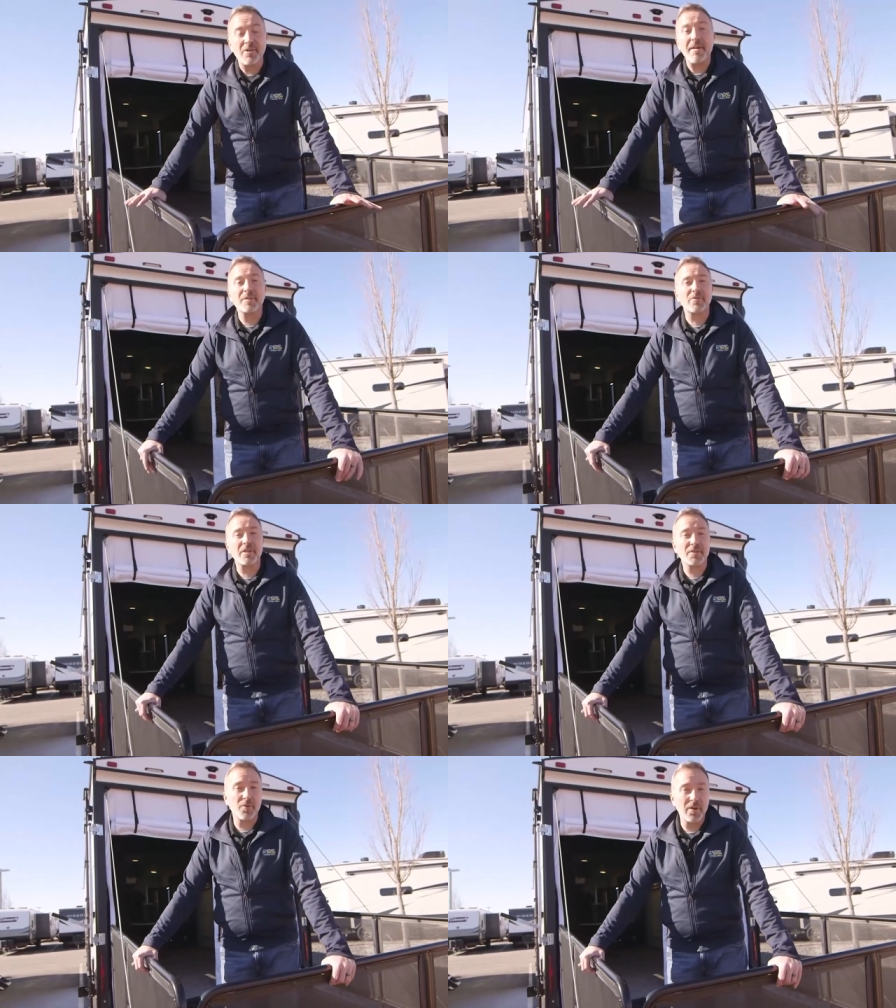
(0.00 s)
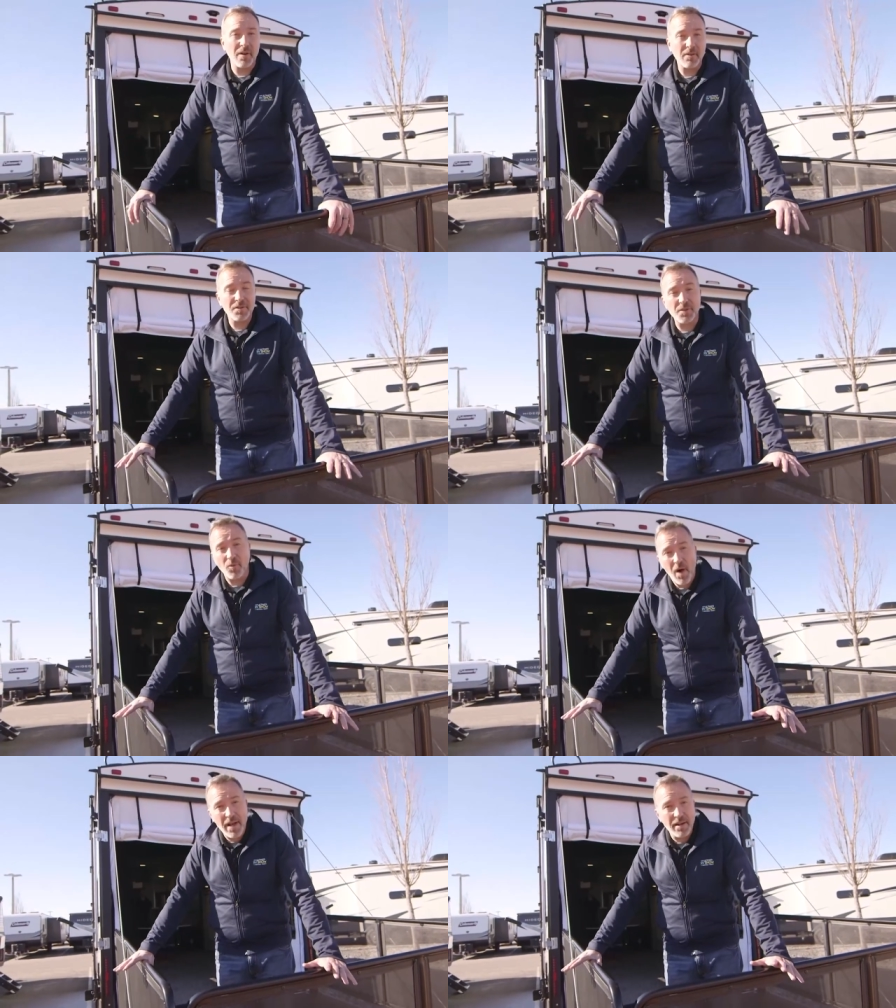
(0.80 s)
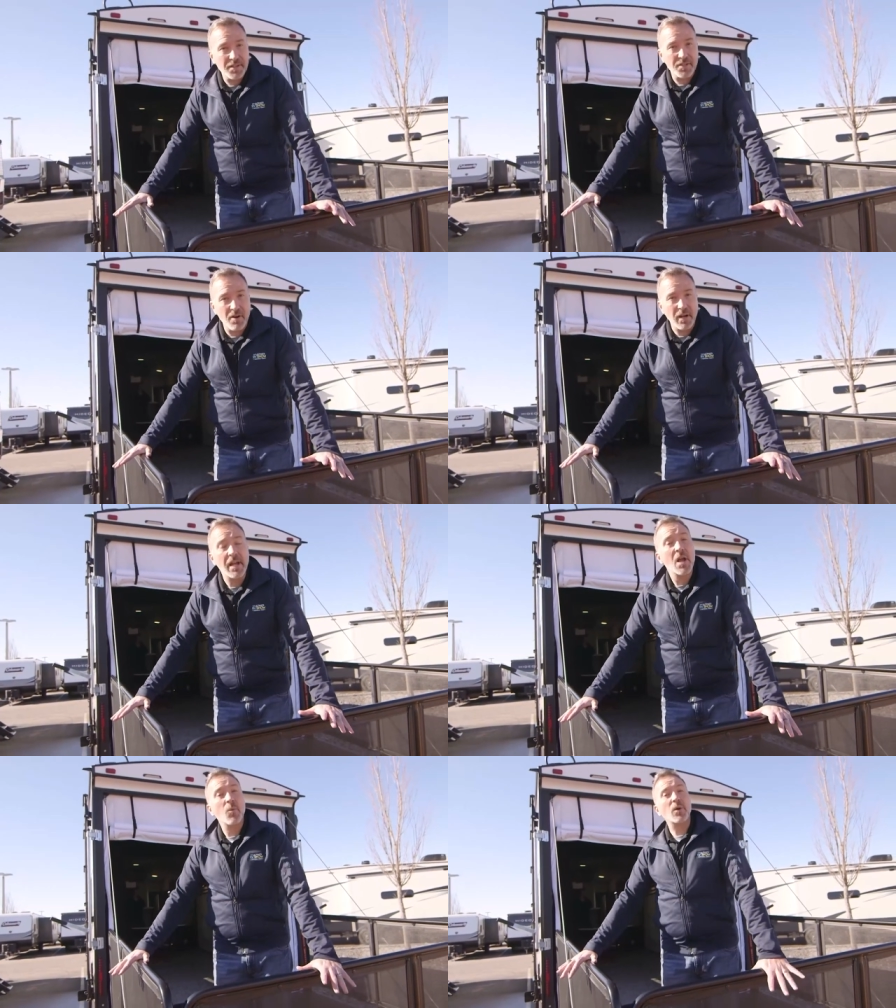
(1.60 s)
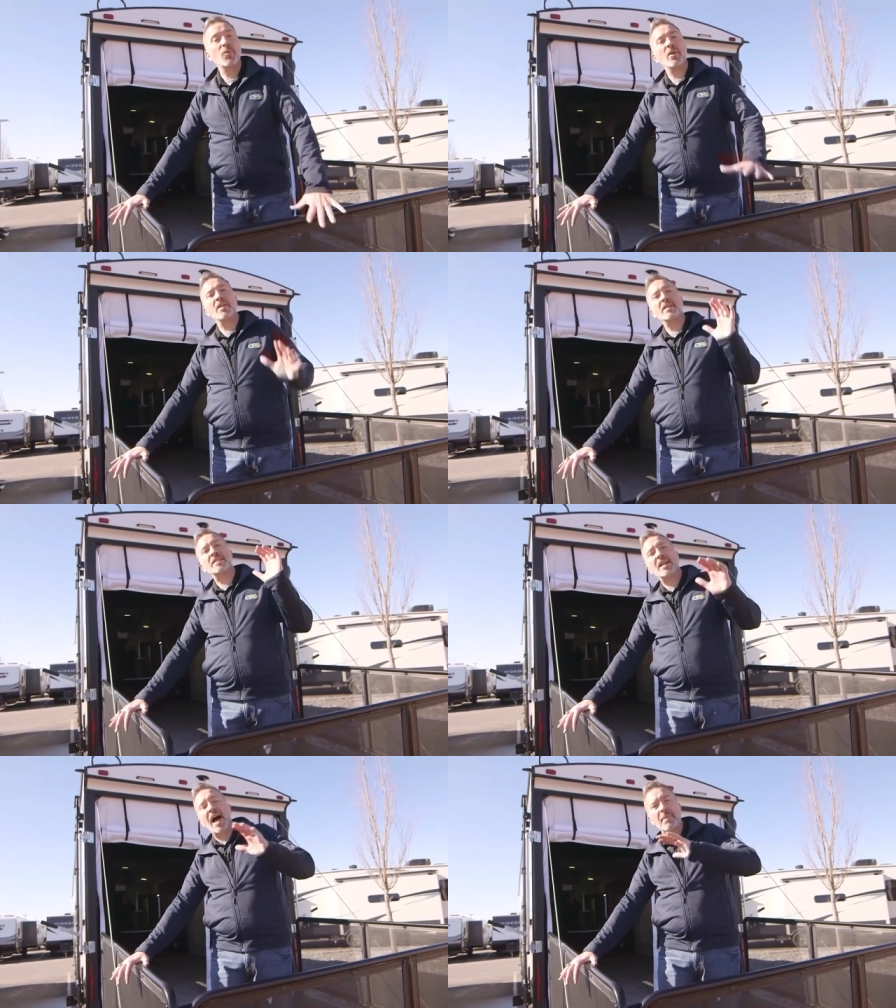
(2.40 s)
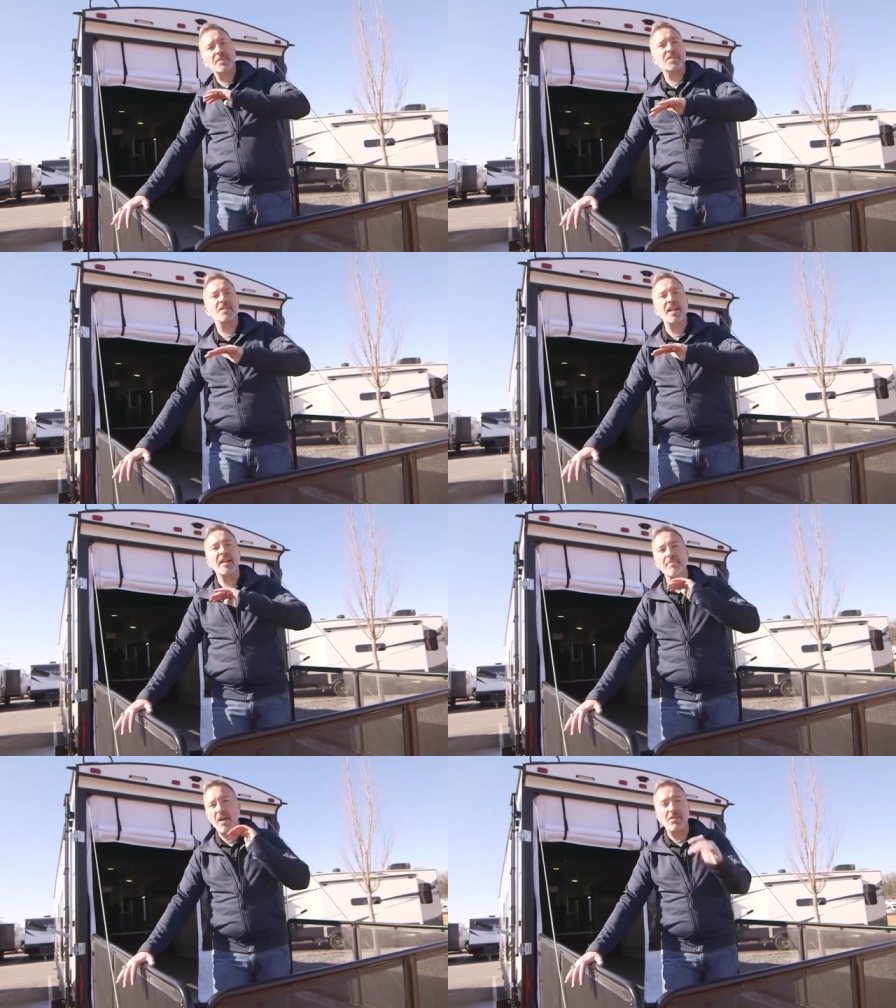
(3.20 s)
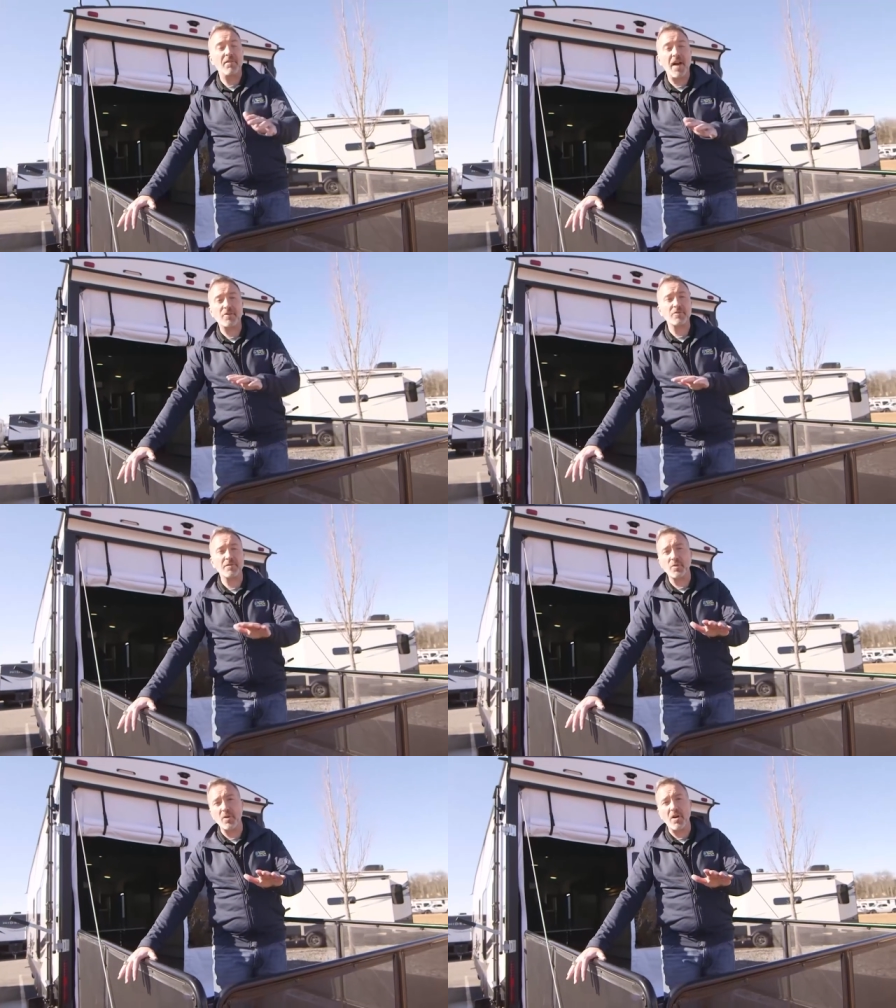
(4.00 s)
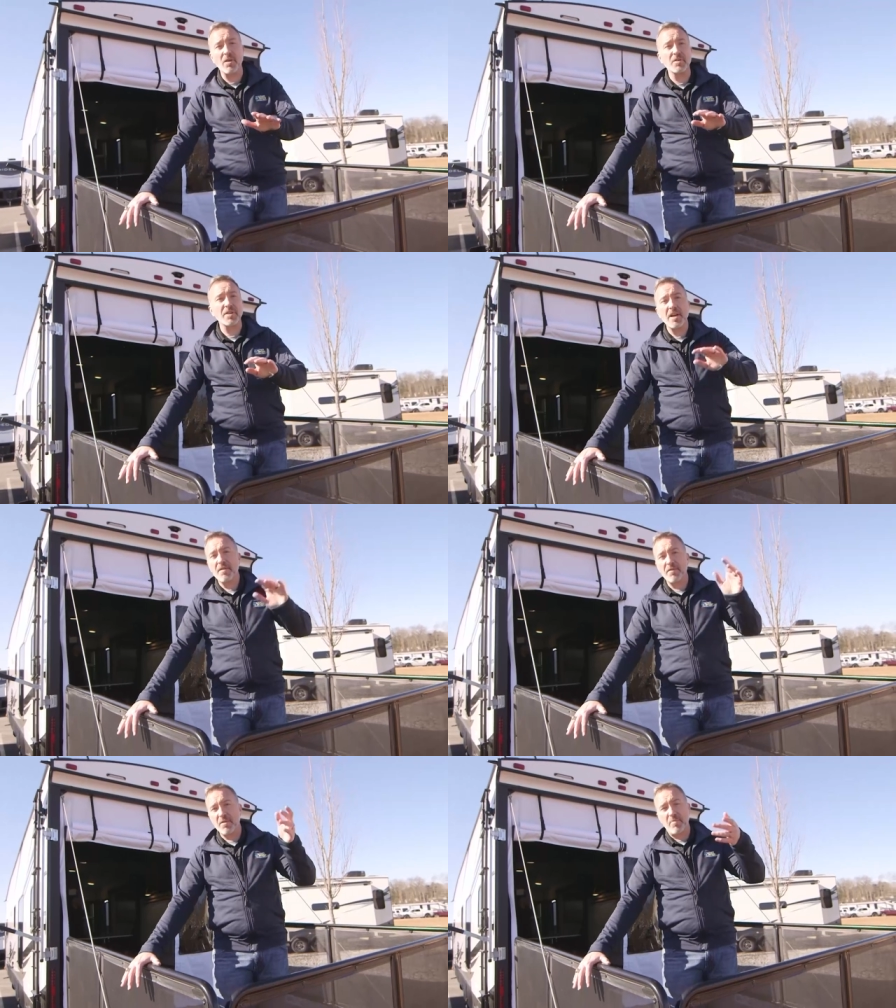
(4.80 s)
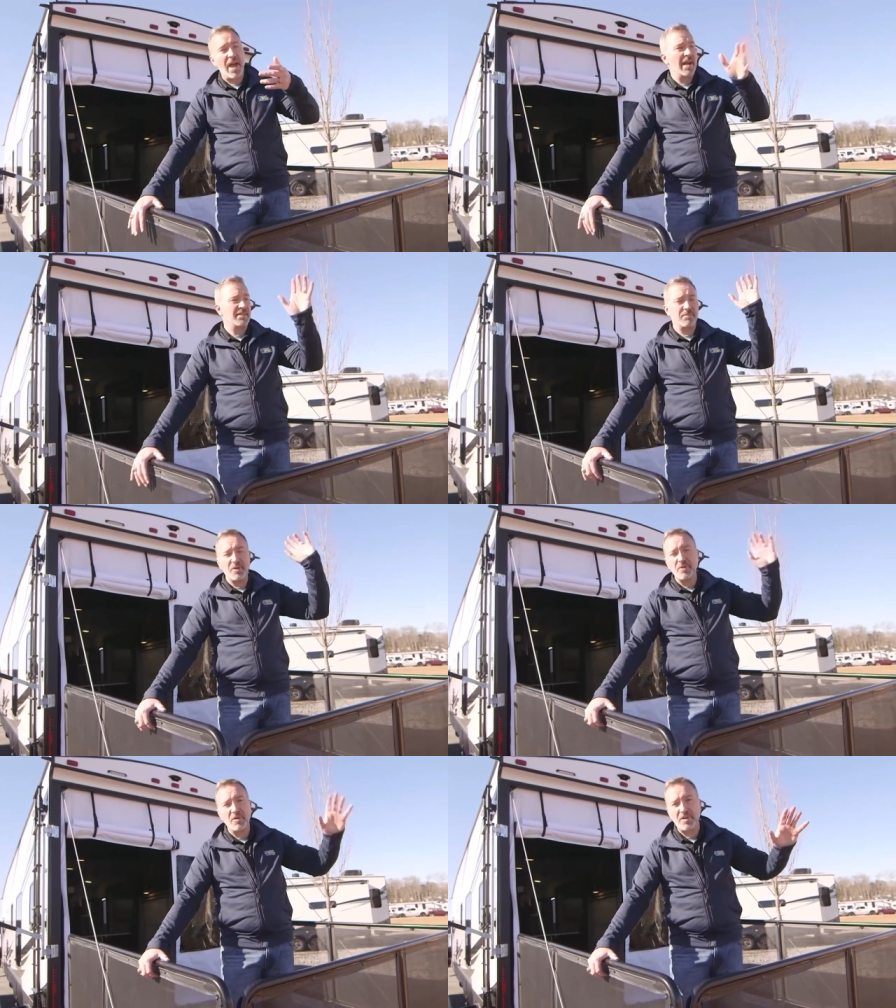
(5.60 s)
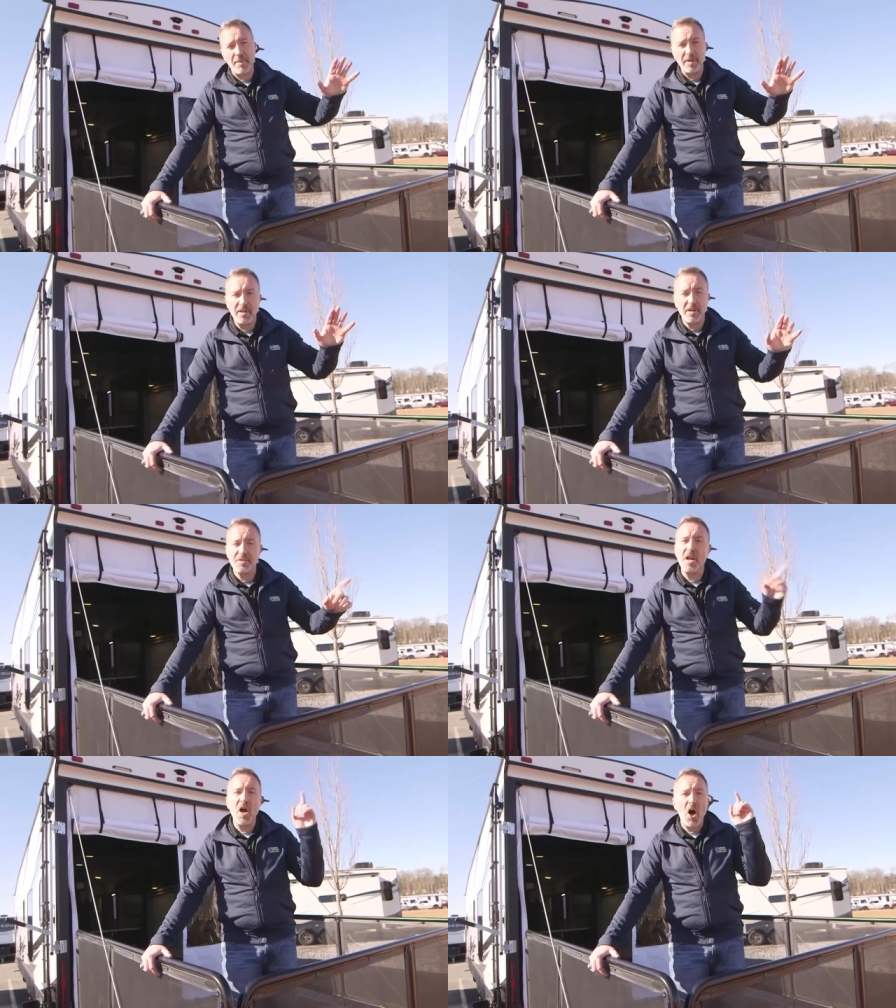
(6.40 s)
travel trailer toy haulers, so why not start with one of the top selling manufacturers of toy haulers for the past who knows how many years?